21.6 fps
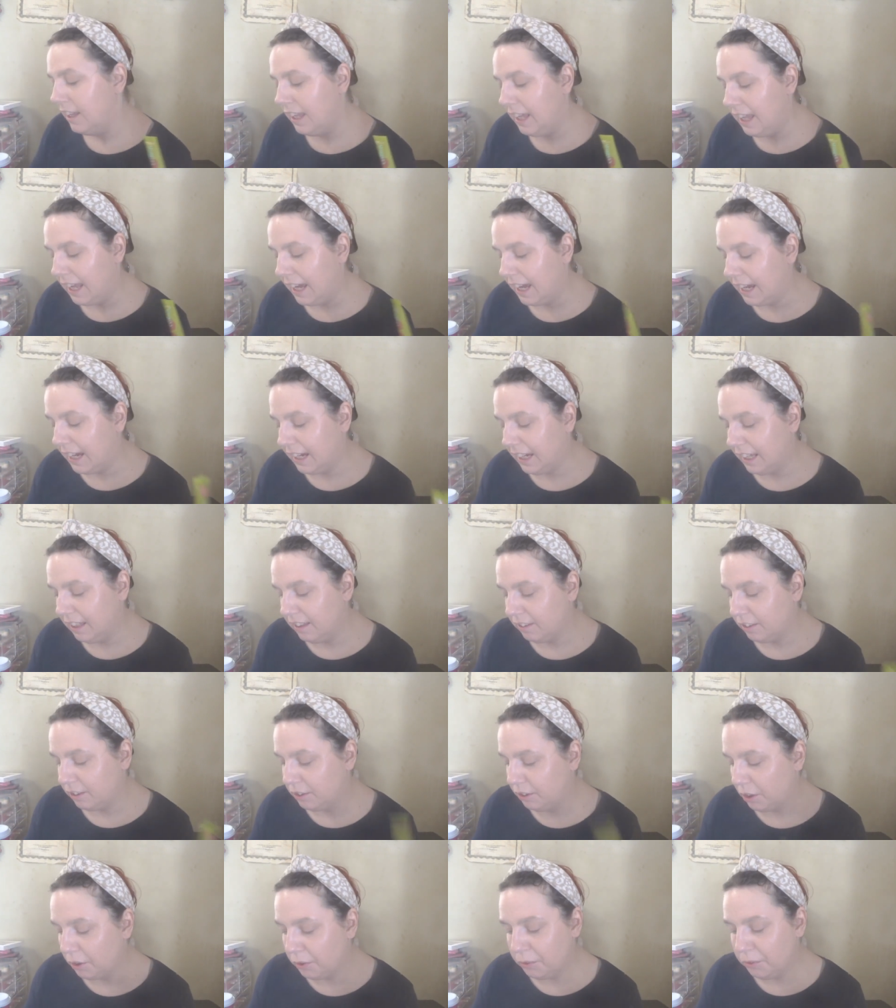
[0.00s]
It has a
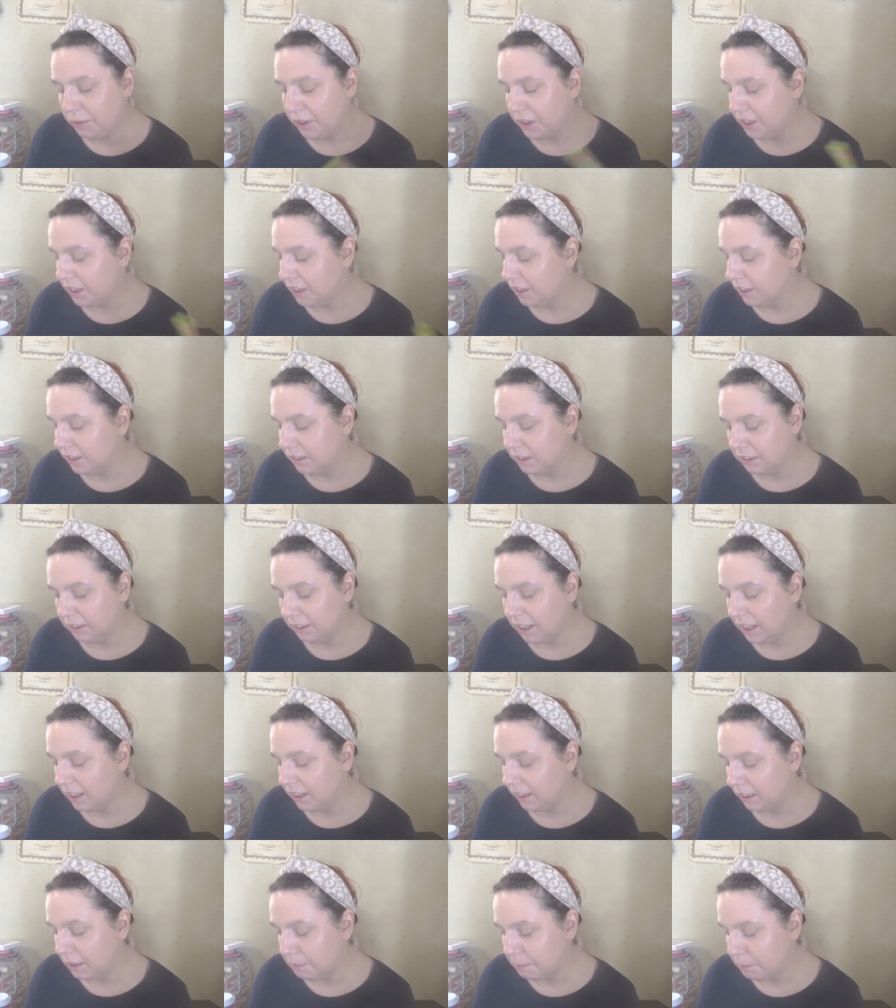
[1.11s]
toner, a lot
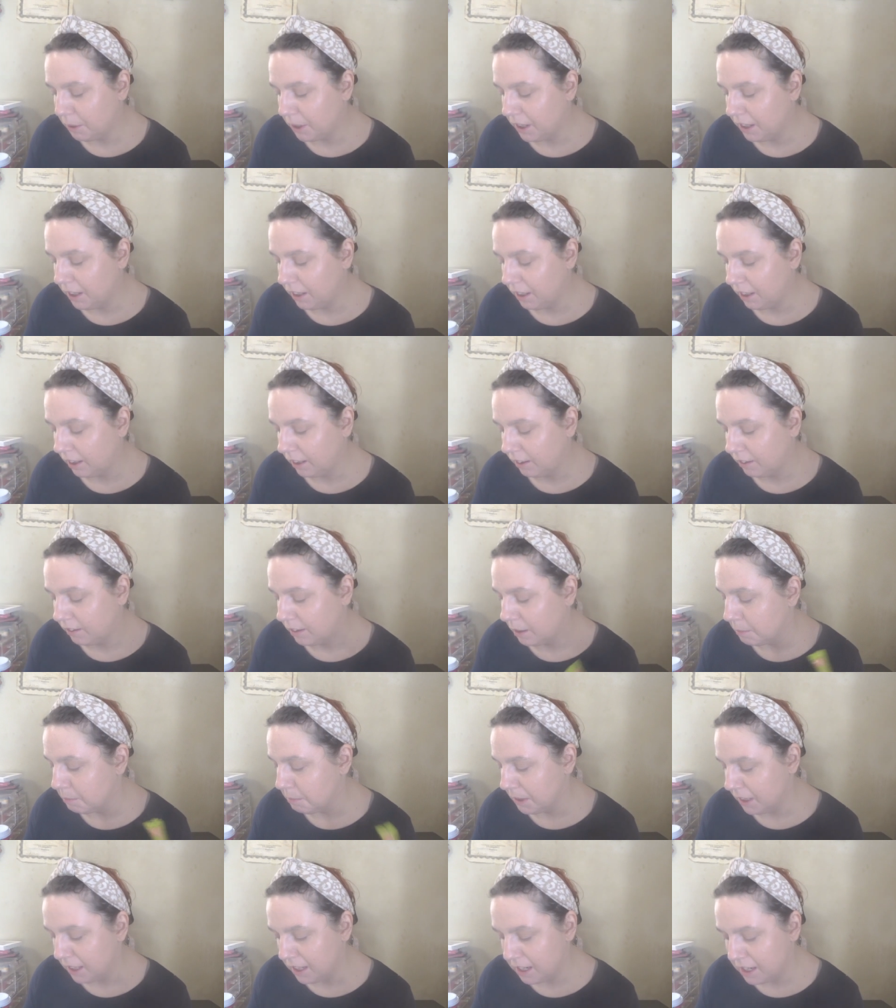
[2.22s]
of lip products, a
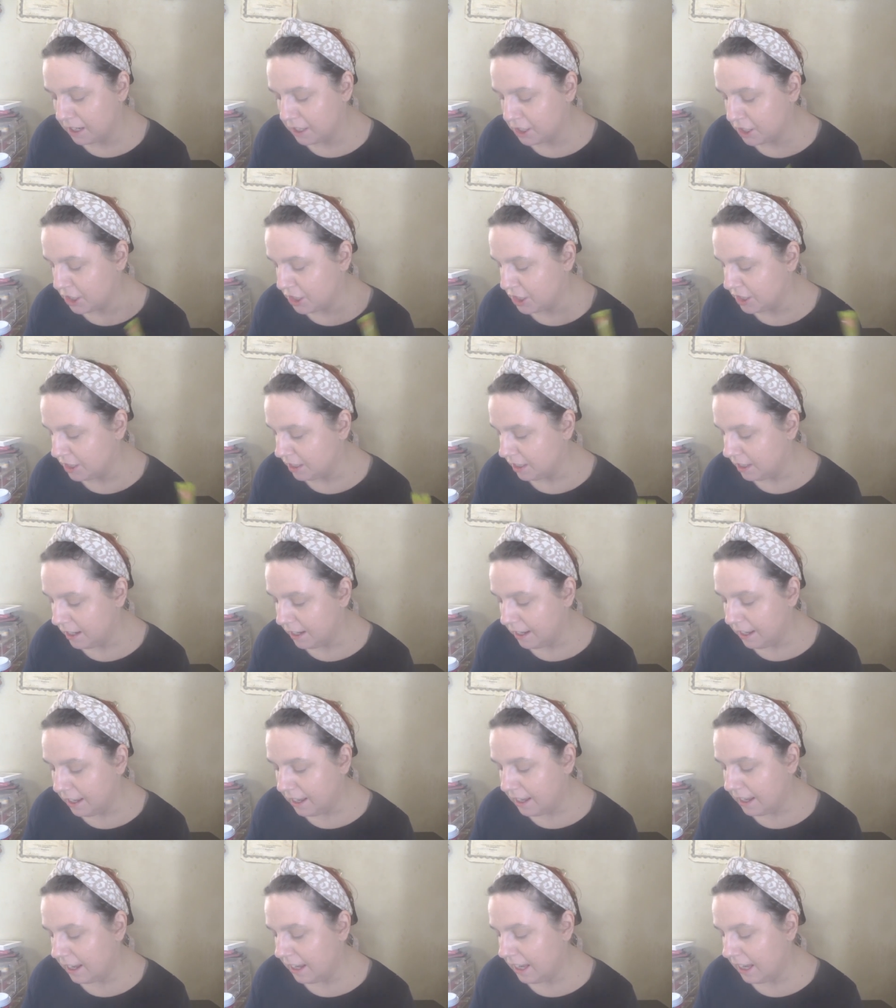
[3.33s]
blush,
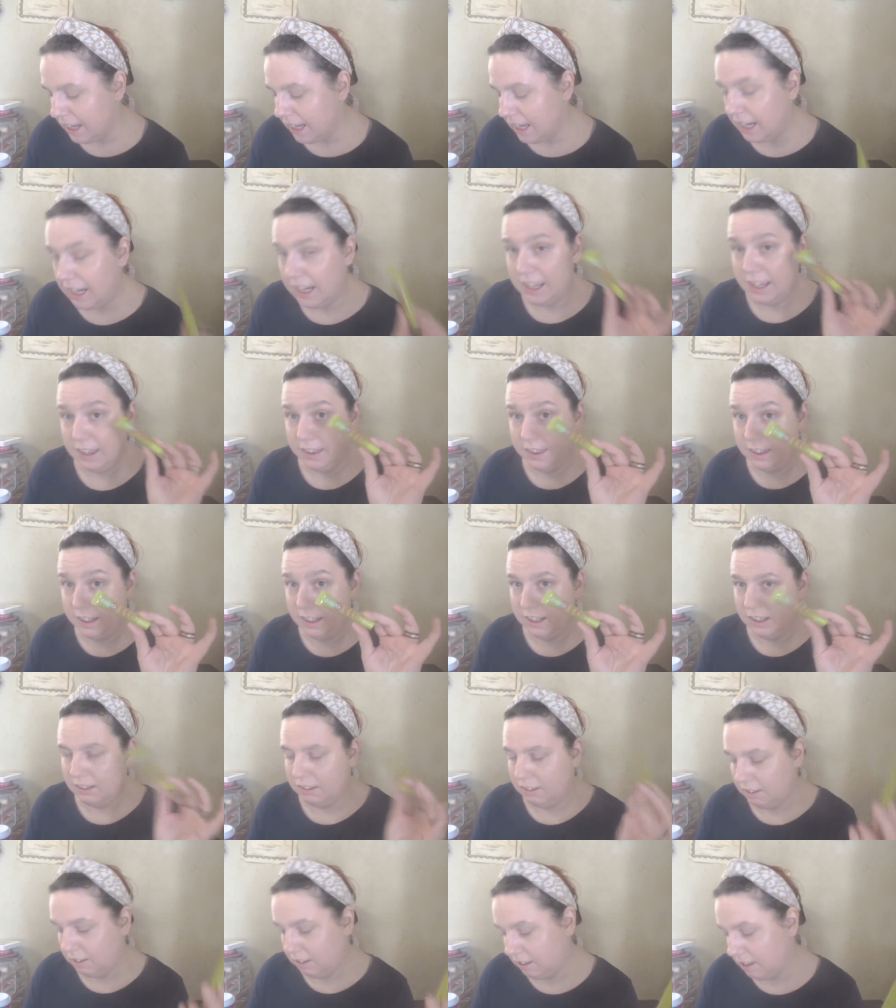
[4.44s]
a
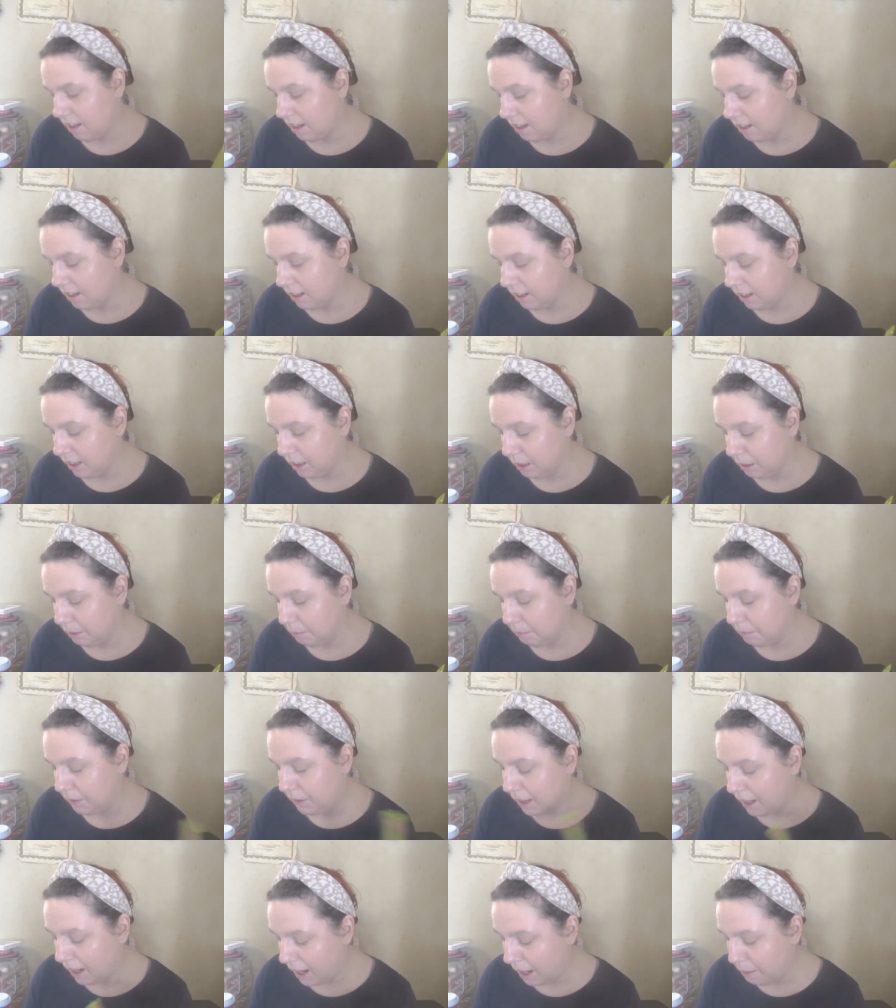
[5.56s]
this, um,
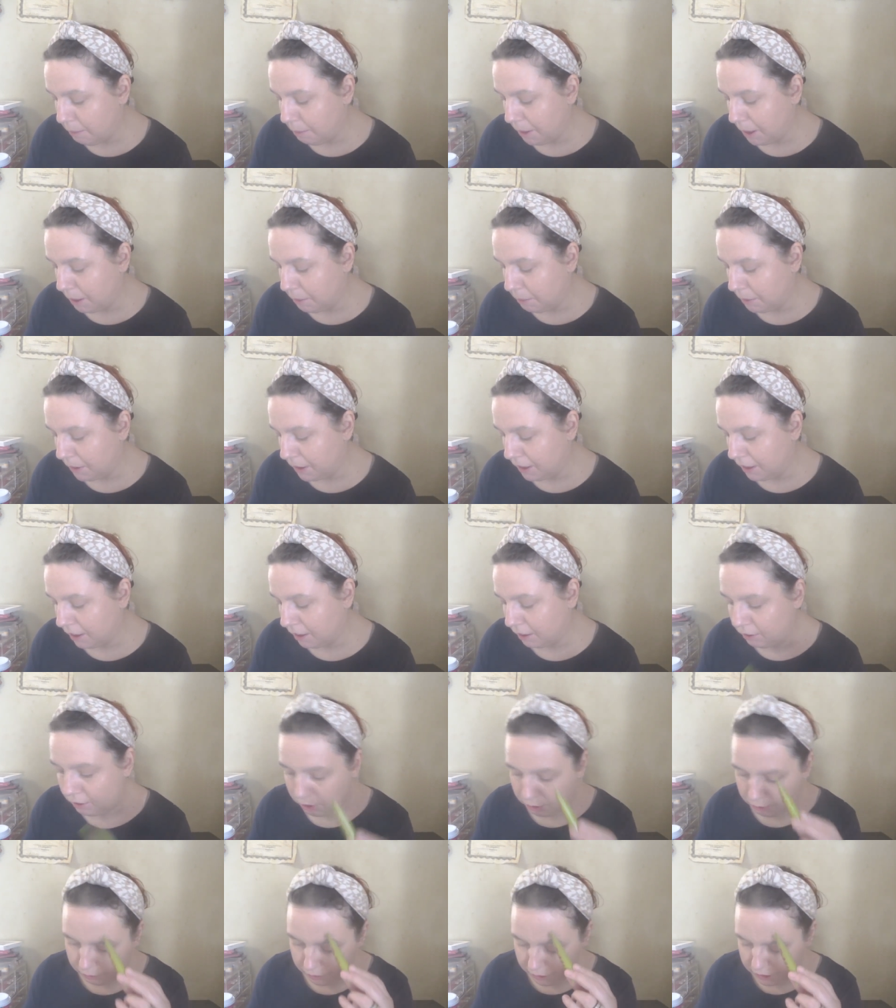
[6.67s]
the eyebrow
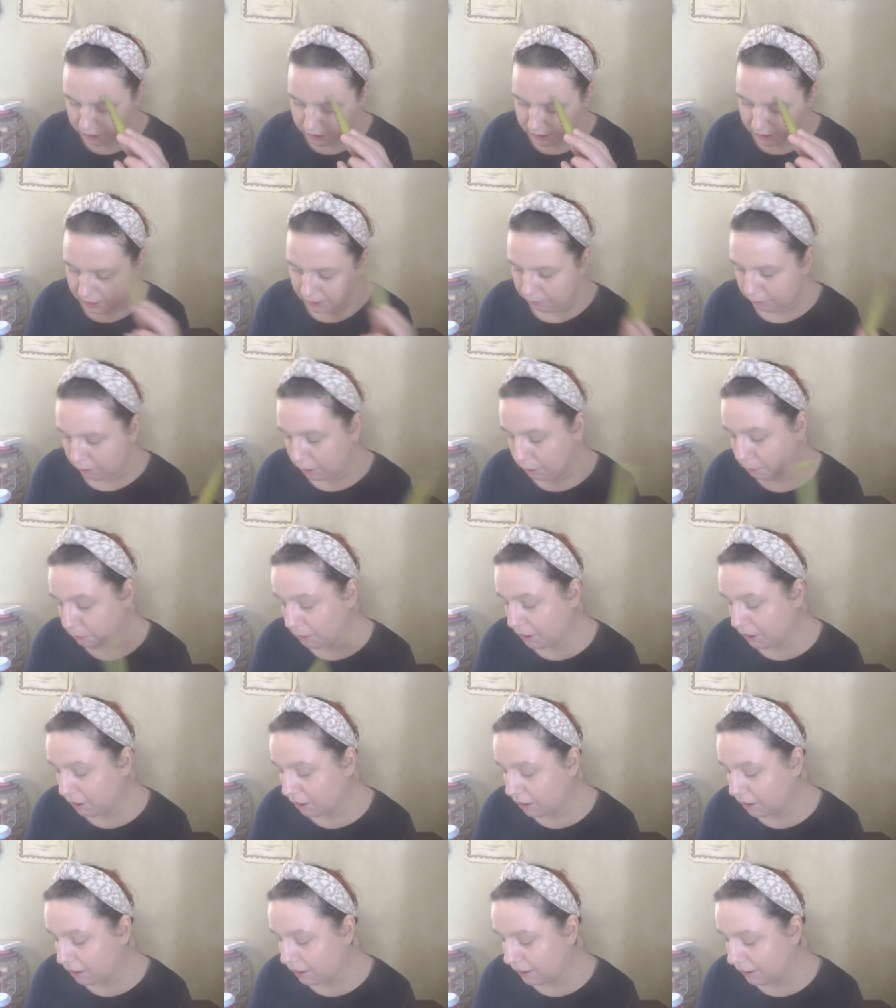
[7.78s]
product, which I am going to put
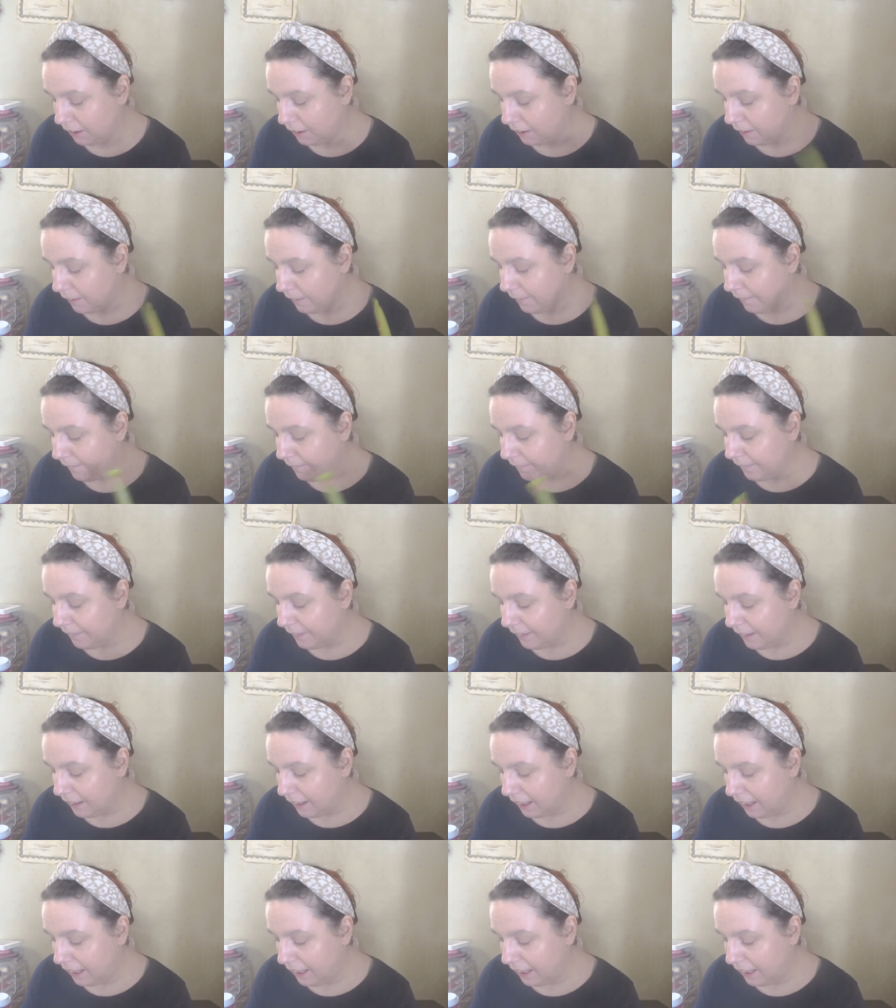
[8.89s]
on,
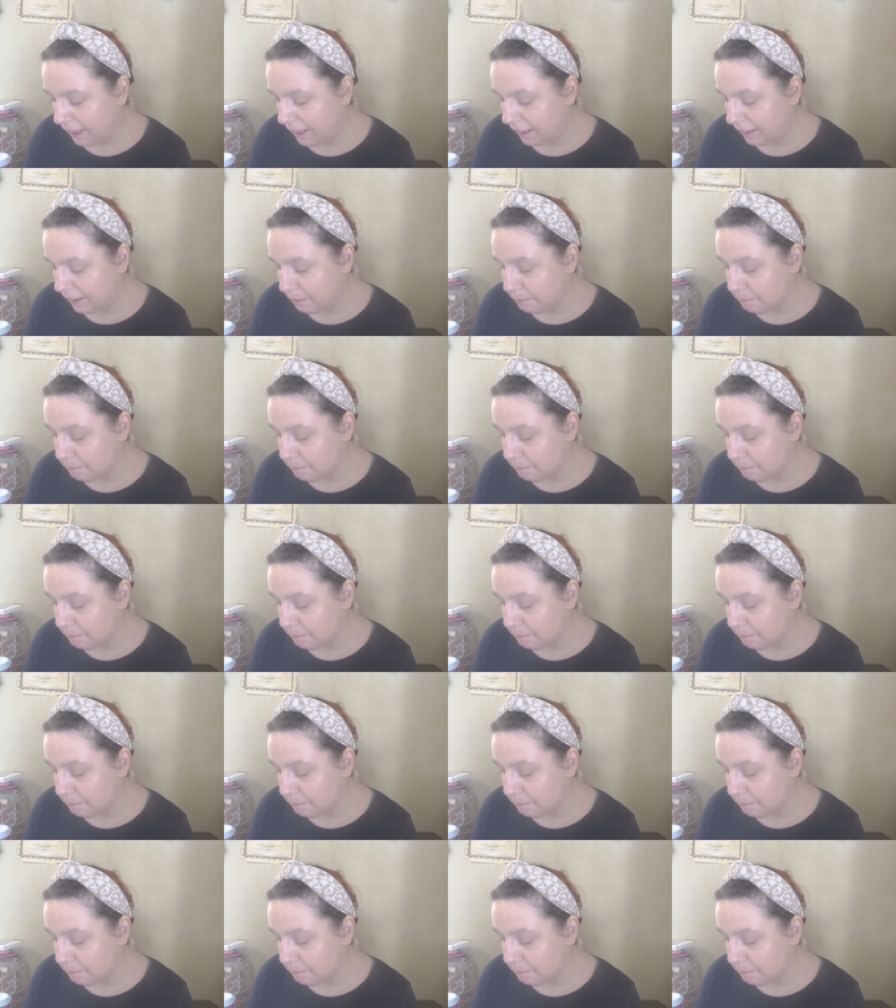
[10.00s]
and the